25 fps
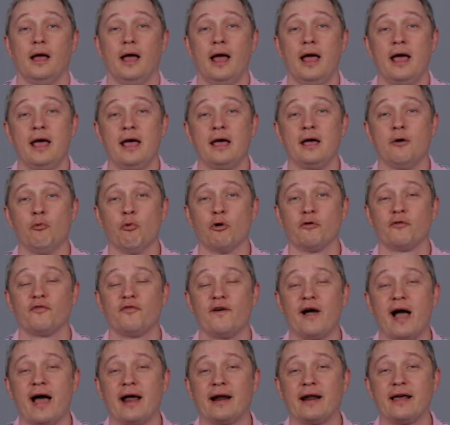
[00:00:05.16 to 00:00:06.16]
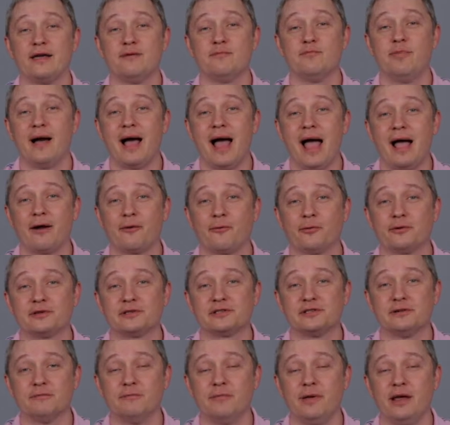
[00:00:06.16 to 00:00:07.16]
Hey, we're finally back
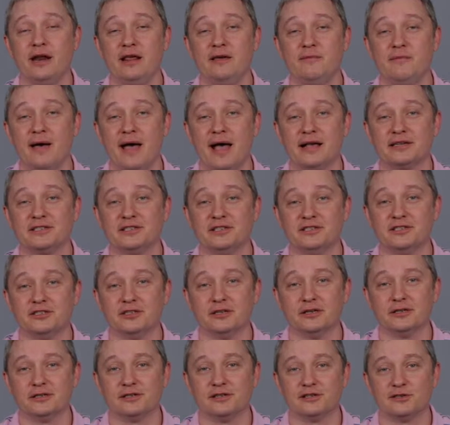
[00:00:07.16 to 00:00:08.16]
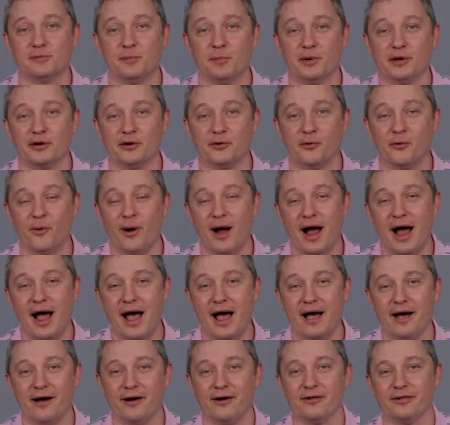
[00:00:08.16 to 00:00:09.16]
with some mini messages. It's been a
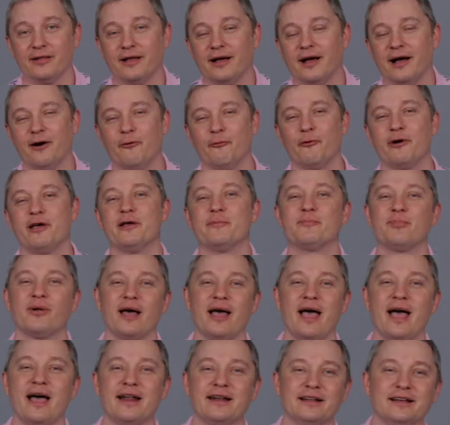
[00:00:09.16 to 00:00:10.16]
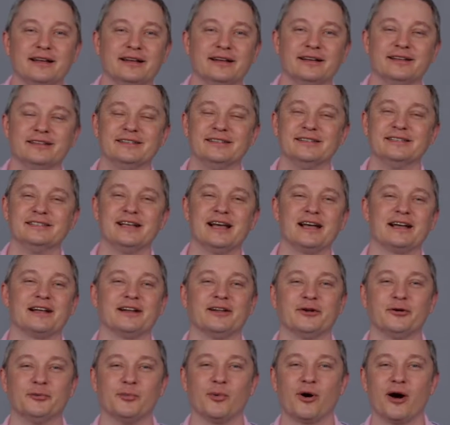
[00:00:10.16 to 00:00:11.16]
while. We had planned to take a
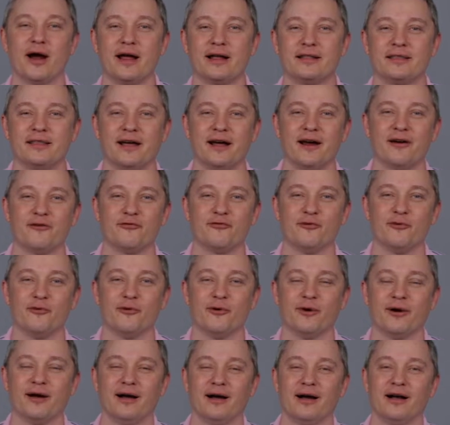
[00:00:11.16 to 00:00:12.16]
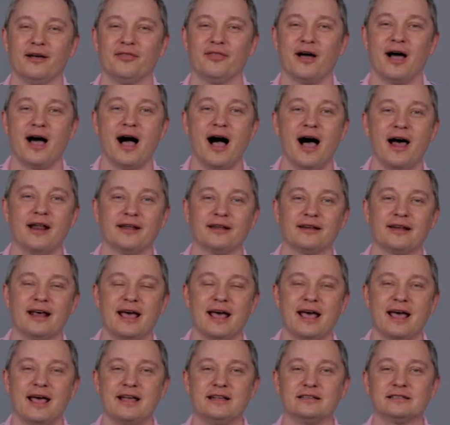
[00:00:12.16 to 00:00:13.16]
little break there for the
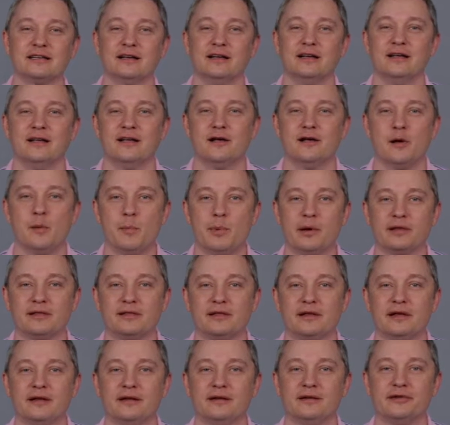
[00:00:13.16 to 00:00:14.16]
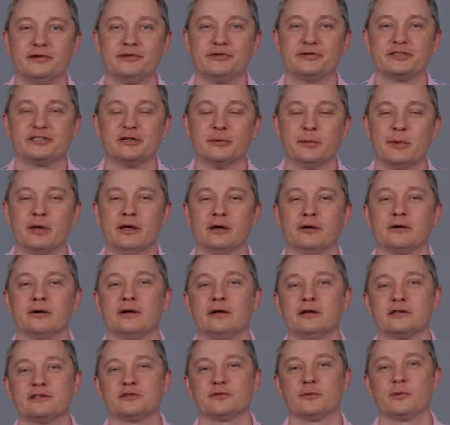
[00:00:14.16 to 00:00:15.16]
holidays, but then due to some
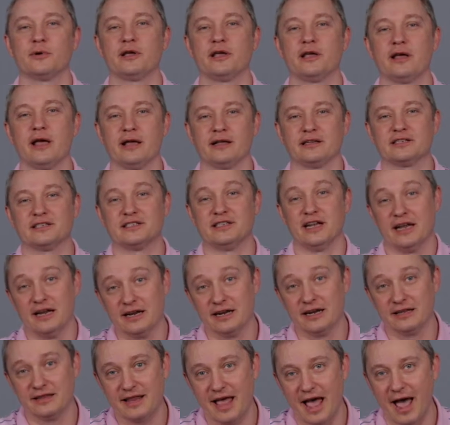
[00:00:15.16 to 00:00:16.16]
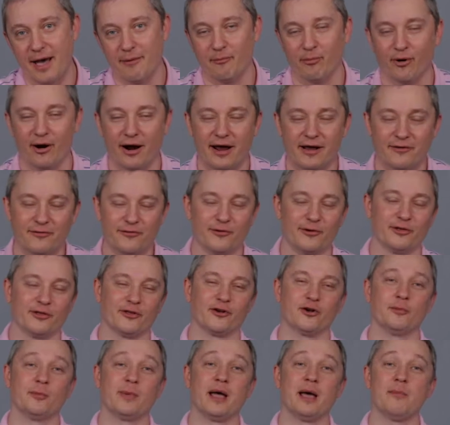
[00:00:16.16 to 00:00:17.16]
illness, we extended that break for a
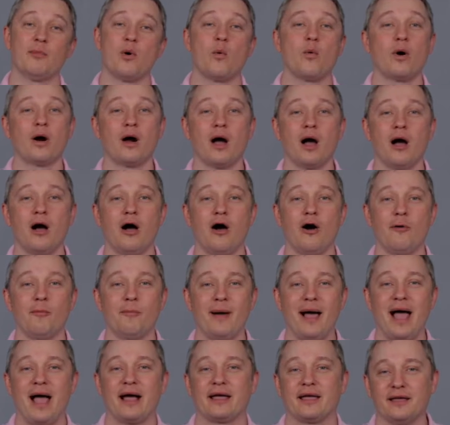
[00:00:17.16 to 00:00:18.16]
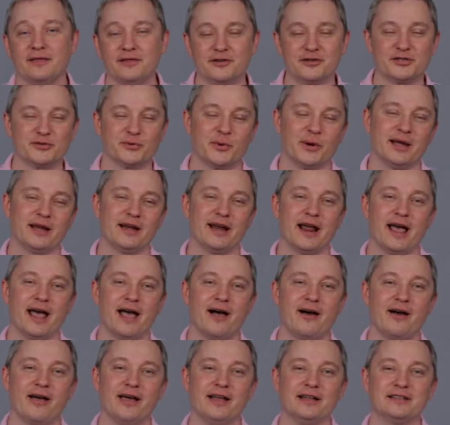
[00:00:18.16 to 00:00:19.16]
little bit. But we're all back in the swing
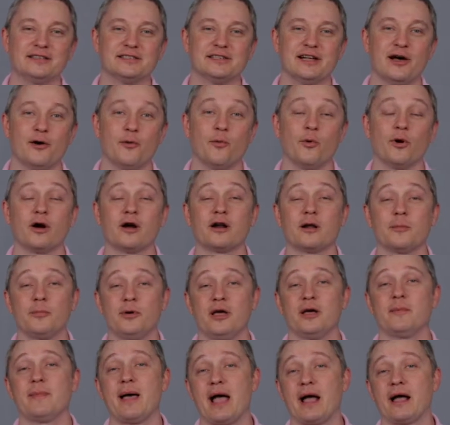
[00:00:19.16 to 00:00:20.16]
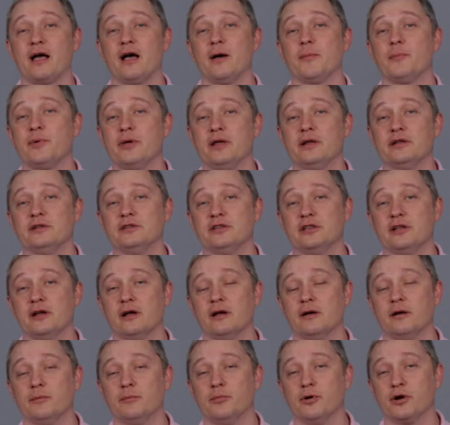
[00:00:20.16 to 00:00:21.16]
now, and so we're going to pick back up in
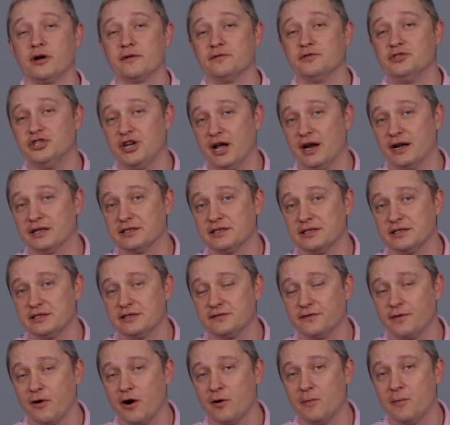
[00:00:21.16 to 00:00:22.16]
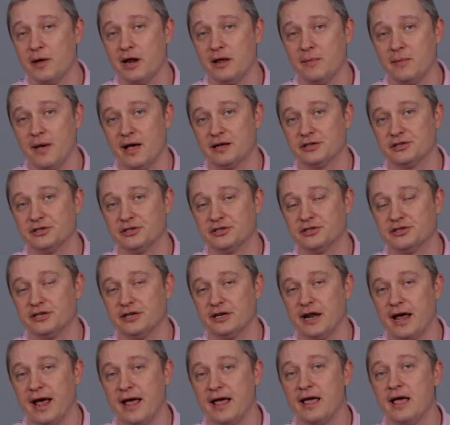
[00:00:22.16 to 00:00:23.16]
the book of Genesis for our mini message
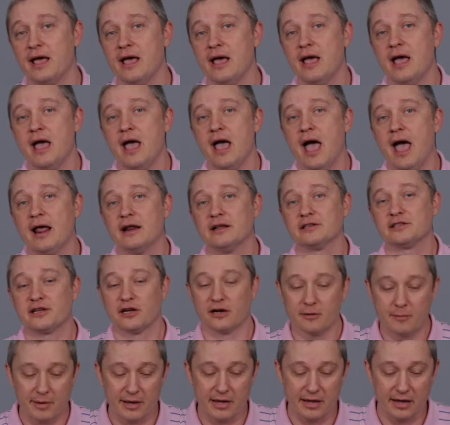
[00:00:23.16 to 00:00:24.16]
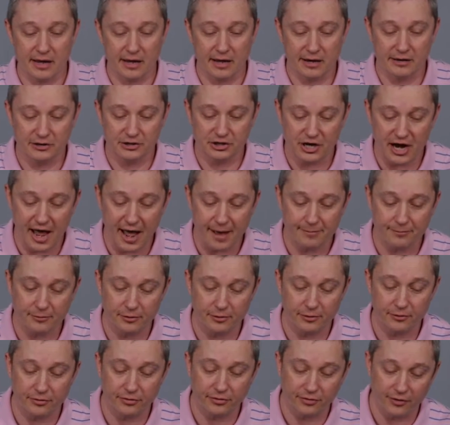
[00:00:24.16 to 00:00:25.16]
today. And it's going to be in
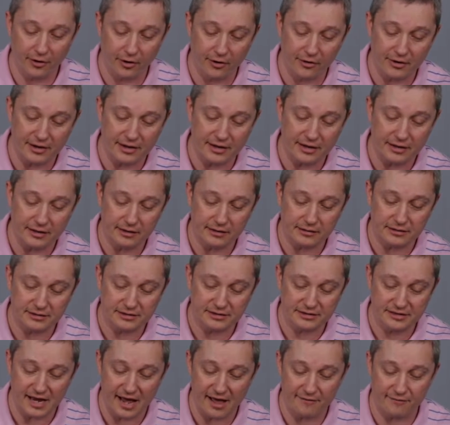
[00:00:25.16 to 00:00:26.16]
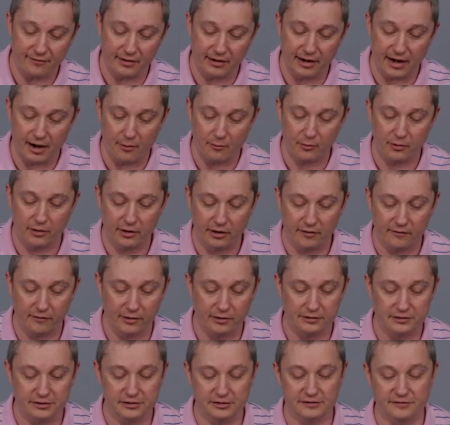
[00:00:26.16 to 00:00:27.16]
chapter 37, and I want to look at
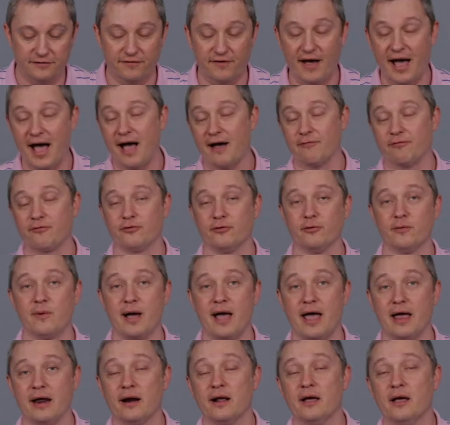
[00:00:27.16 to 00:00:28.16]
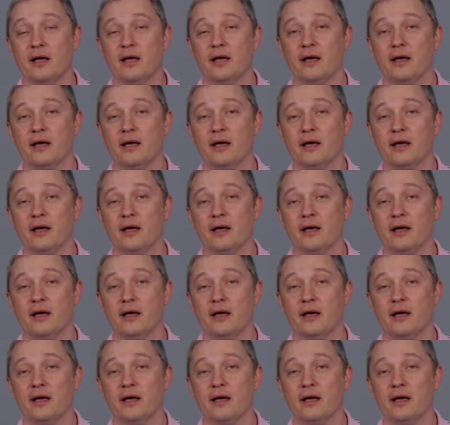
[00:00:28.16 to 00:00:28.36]
verses 5 through 8.